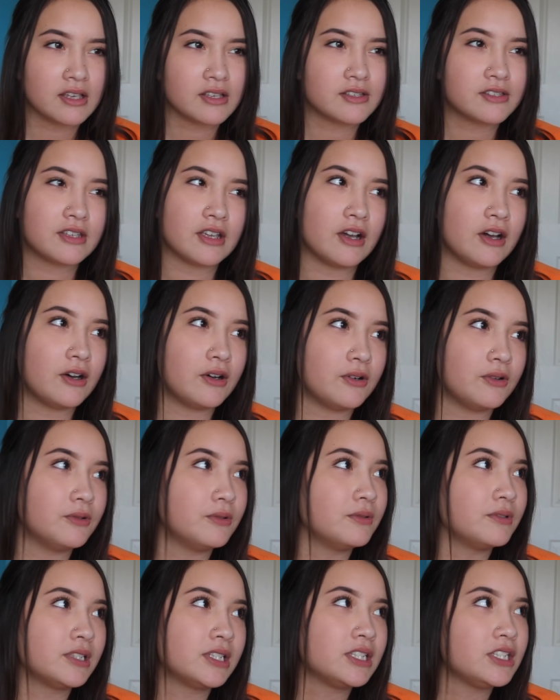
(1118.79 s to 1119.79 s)

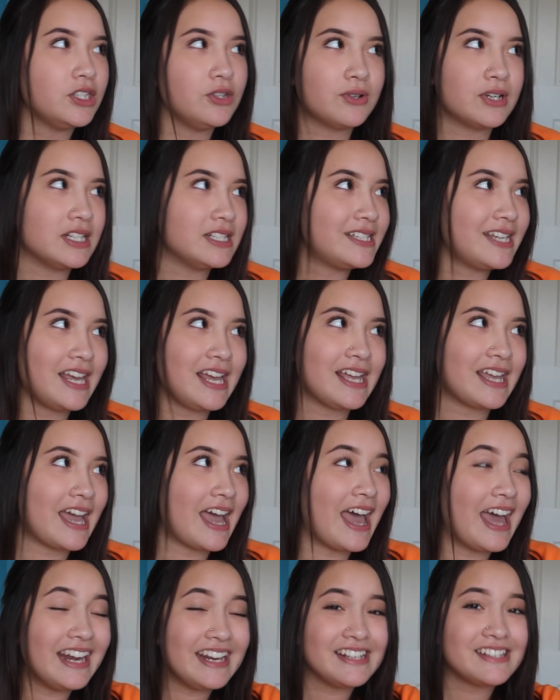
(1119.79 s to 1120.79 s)
So you can take
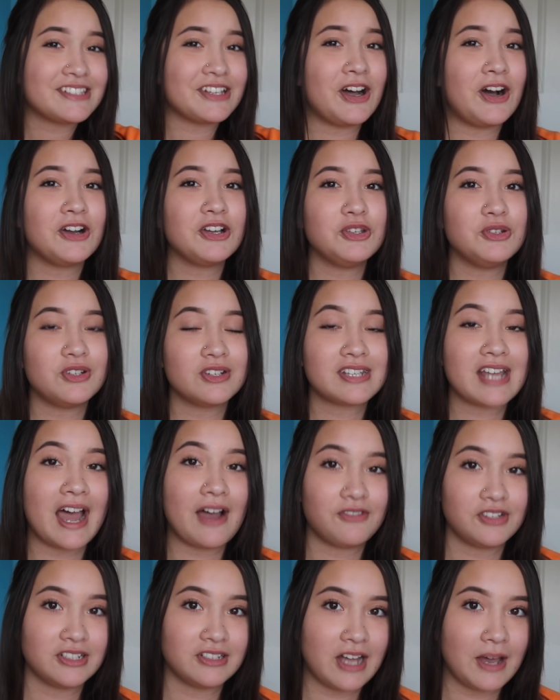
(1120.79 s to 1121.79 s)
any song, you just
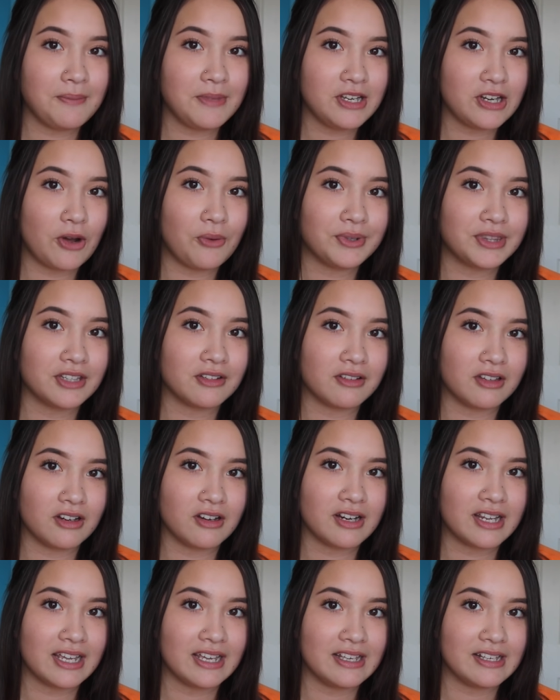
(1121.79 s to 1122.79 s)
have to let me know what the
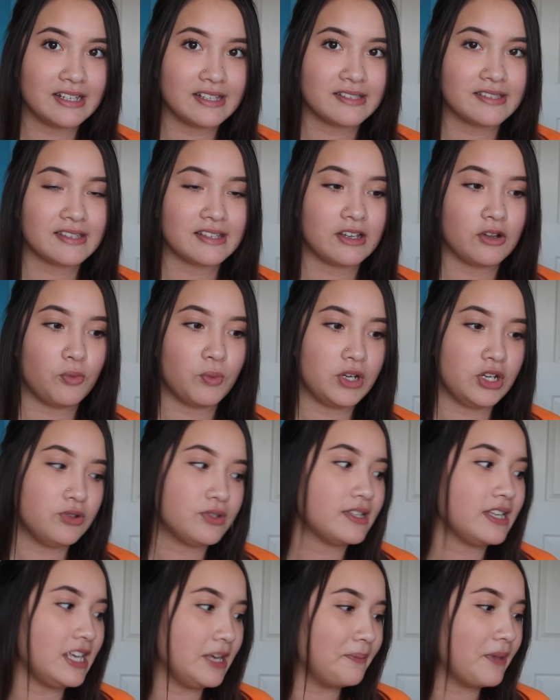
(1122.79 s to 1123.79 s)
lyric is when you
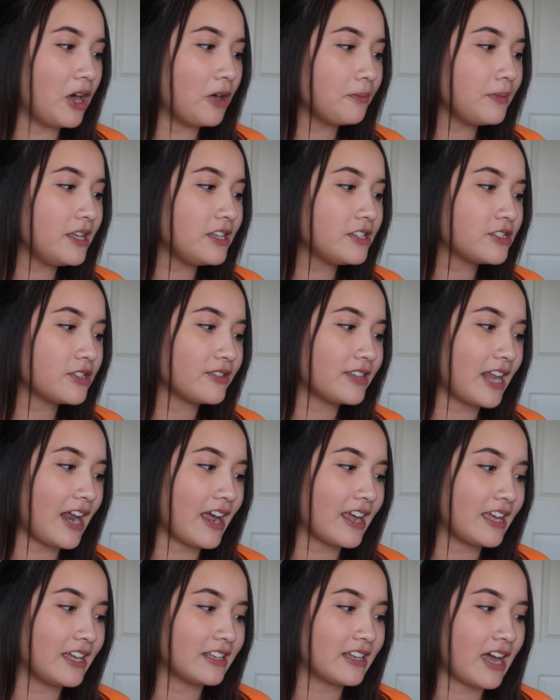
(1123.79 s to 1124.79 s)
email me so that
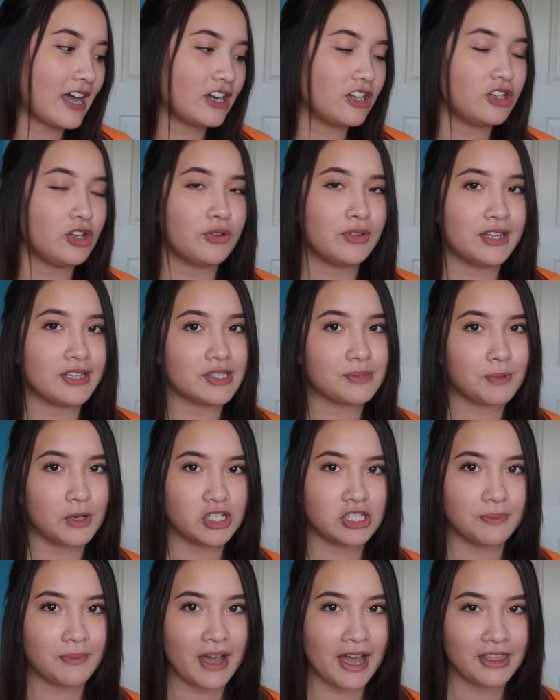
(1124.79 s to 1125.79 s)
I can kind of know the
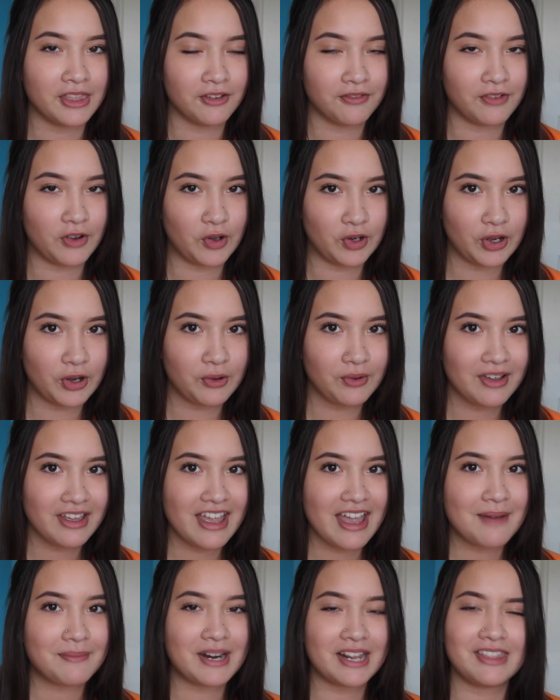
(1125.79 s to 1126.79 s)
inspiration behind the photo.
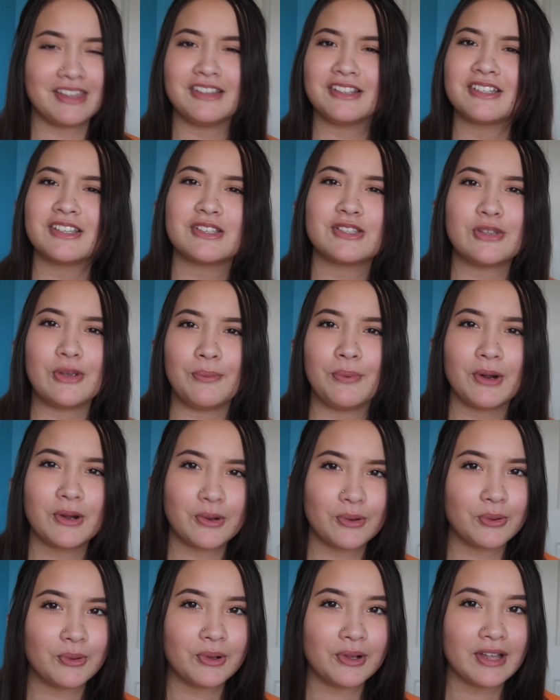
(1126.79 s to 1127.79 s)
But I think this is super
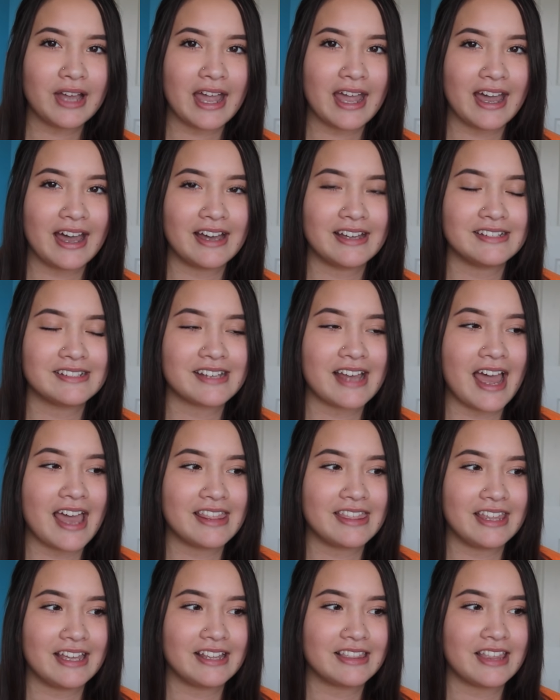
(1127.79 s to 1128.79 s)
cool, and
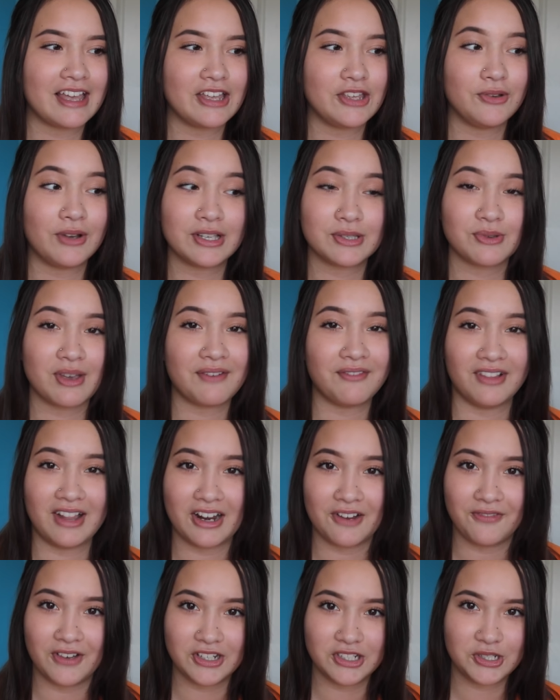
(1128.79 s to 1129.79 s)
I think that you guys will have a
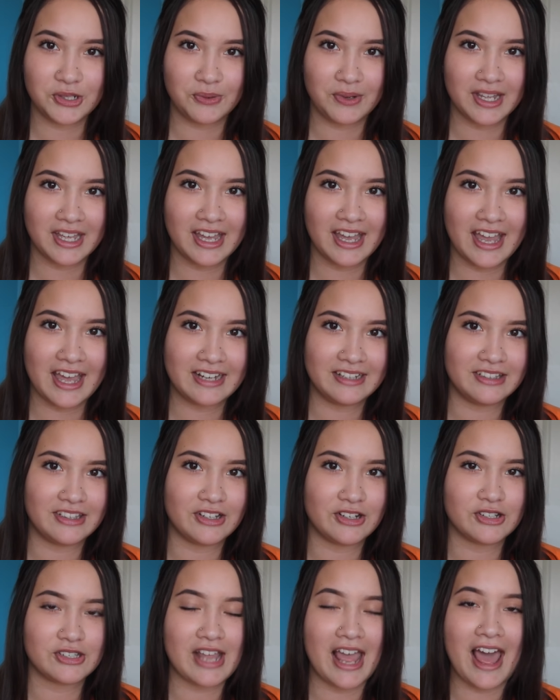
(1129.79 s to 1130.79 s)
lot of fun doing it, and
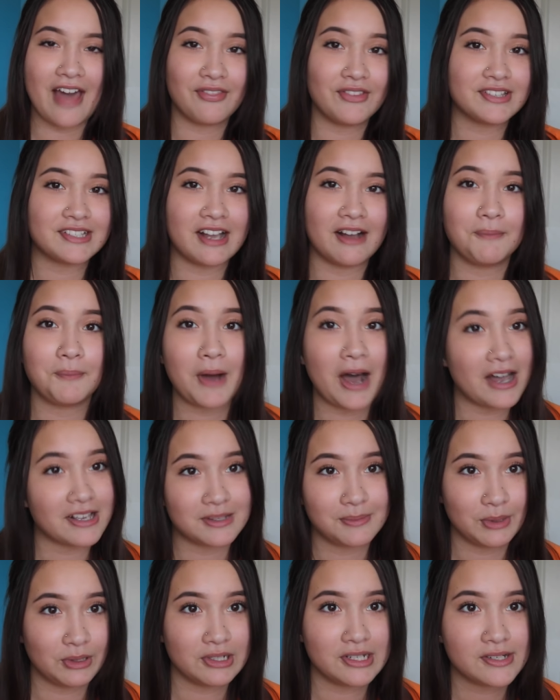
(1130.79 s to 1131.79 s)
there's endless
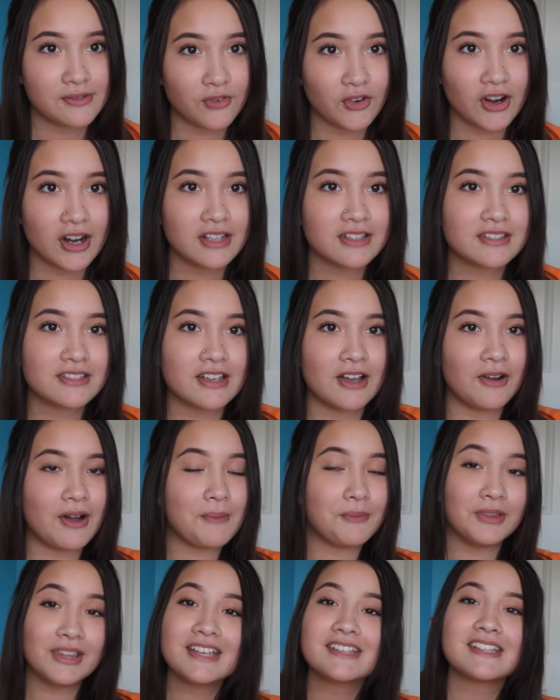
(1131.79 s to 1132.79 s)
possibilities for it. So
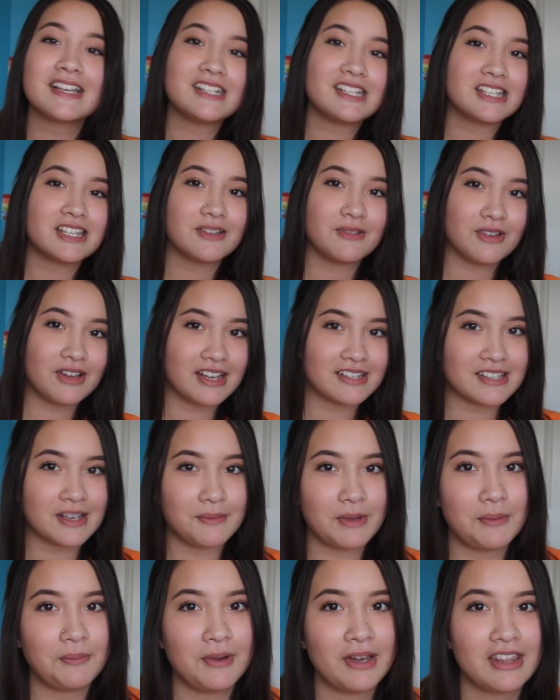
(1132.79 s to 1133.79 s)
I'm really excited to see what you guys
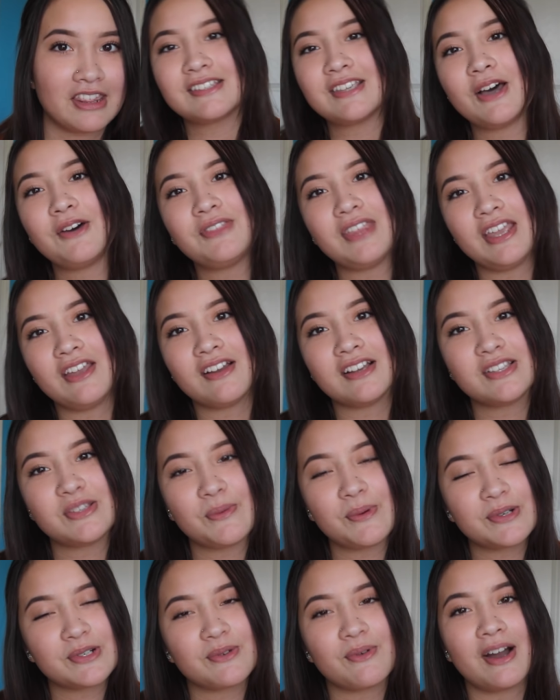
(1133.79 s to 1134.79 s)
come up with. So thank you guys
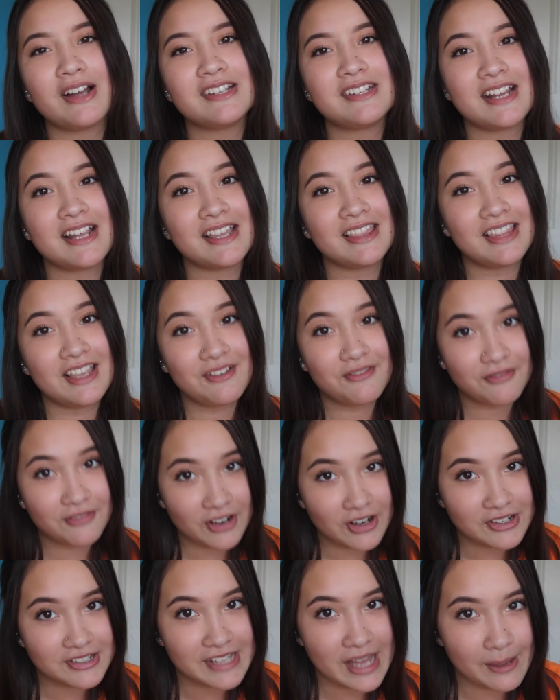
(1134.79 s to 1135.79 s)
so much for watching the
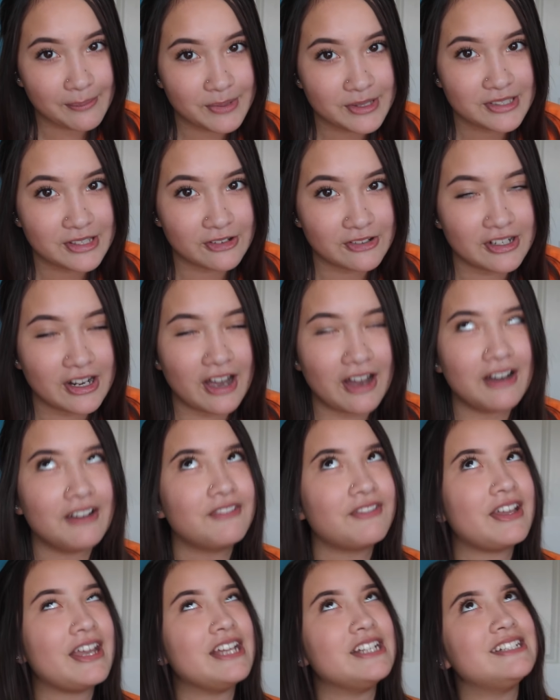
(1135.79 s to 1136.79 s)
first episode
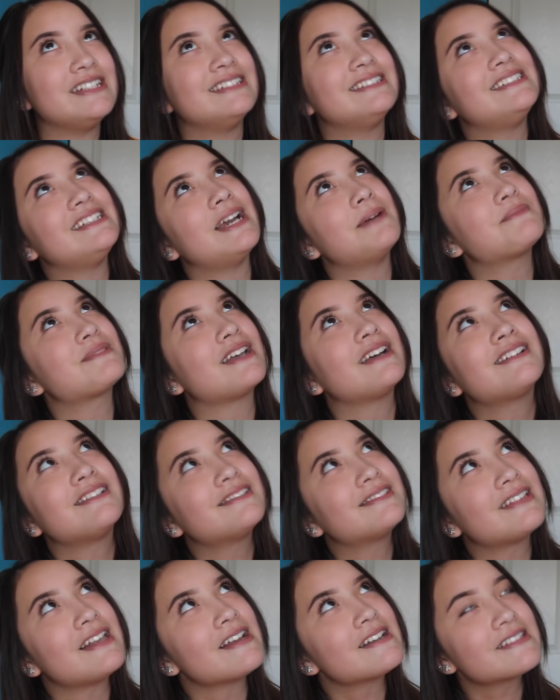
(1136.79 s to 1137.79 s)
of AGNDM
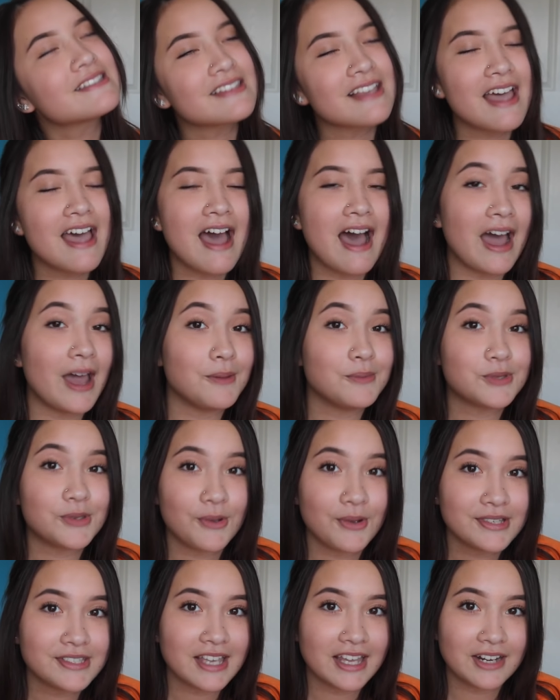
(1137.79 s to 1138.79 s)
Cycle 6. I'm
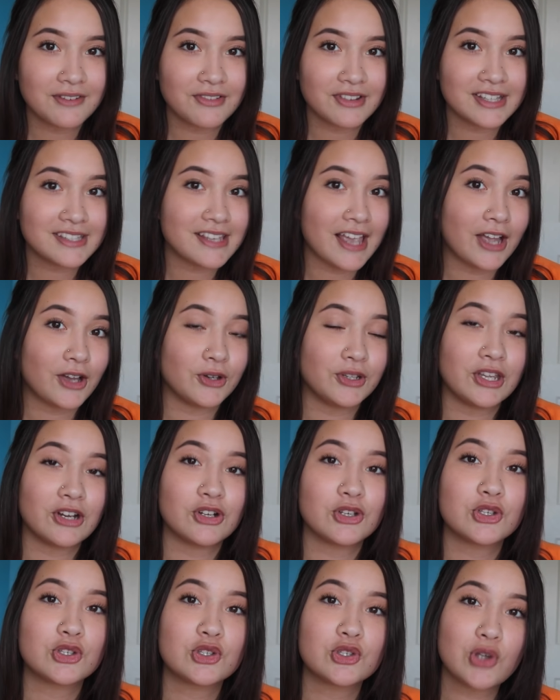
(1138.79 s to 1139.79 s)
so excited for this cycle.
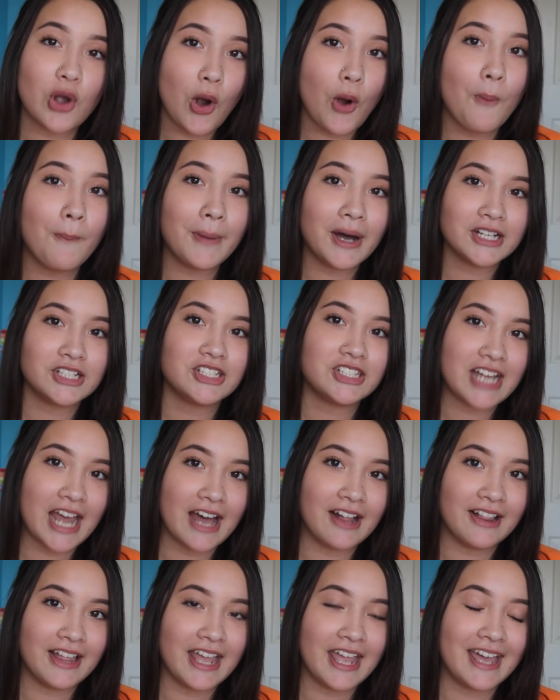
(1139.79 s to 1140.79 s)
There's so much
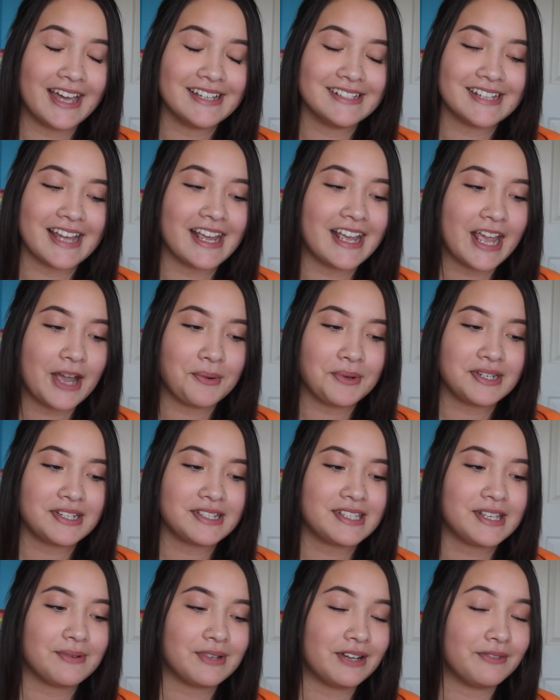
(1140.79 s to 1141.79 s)
talent, and I can't wait
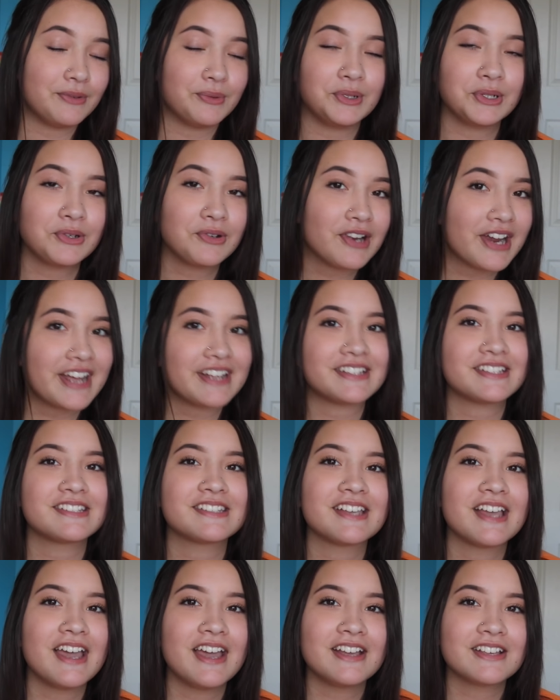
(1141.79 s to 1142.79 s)
to see what everyone
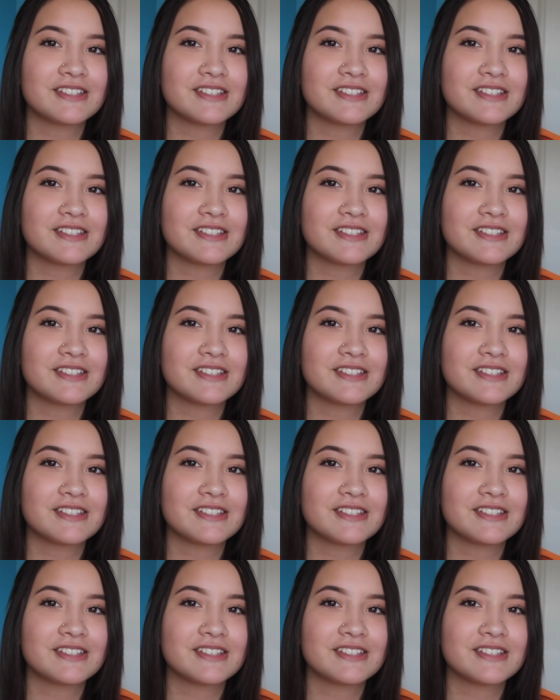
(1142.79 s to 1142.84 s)
creates.